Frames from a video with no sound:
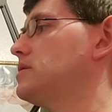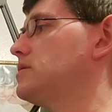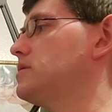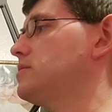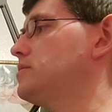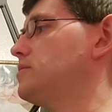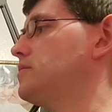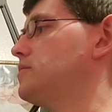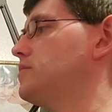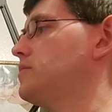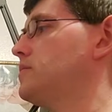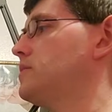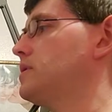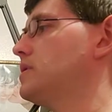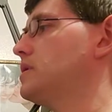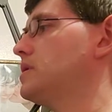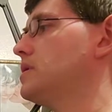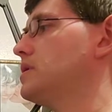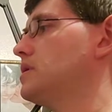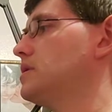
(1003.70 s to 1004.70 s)
Oh,
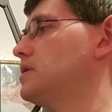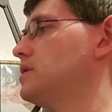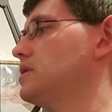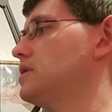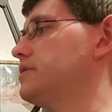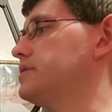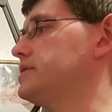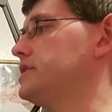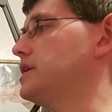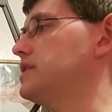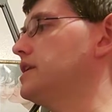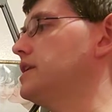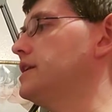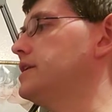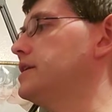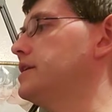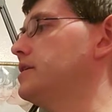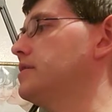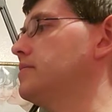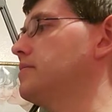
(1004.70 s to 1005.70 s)
let me take
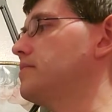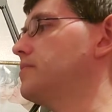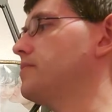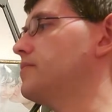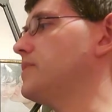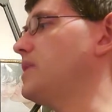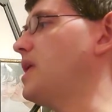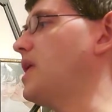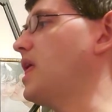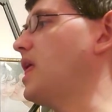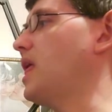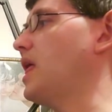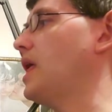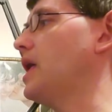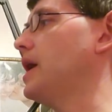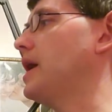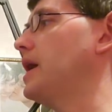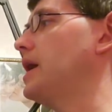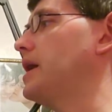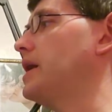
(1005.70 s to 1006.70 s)
the N.
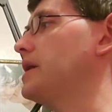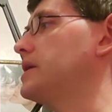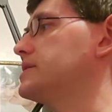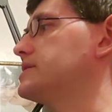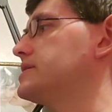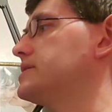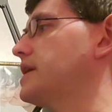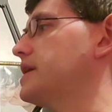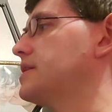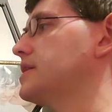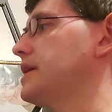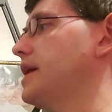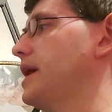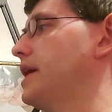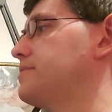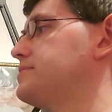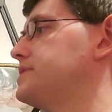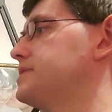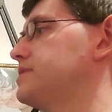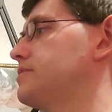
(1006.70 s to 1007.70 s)
Nah, exactly
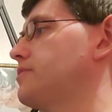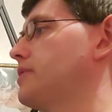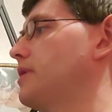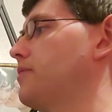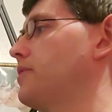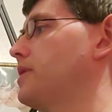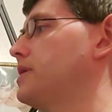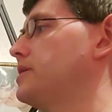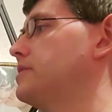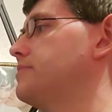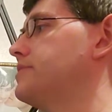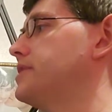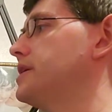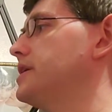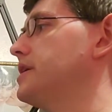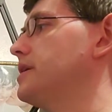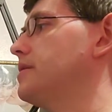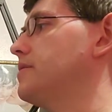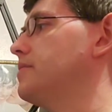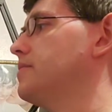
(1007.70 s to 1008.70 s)
opposite where I wanted to
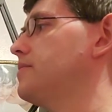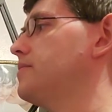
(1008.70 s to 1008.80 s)
be.